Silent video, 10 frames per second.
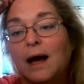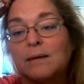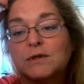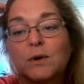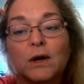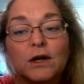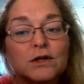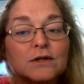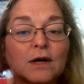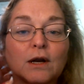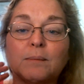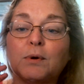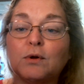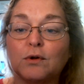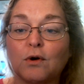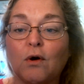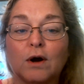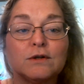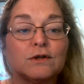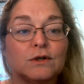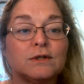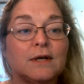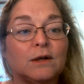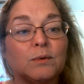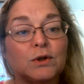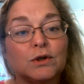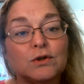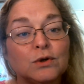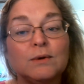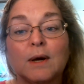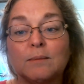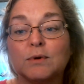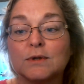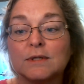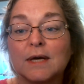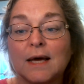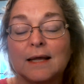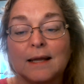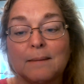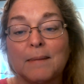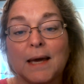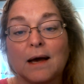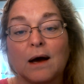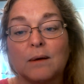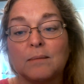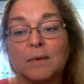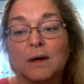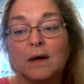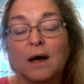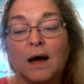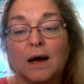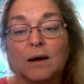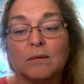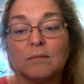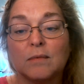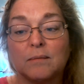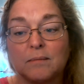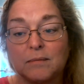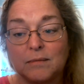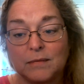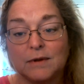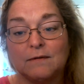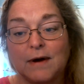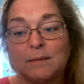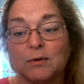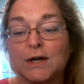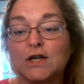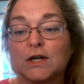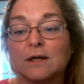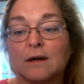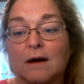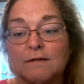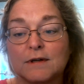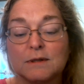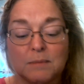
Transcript: So what I'm going to do is I'm going to pull the cards associated with the two numbers that make up the vibration of this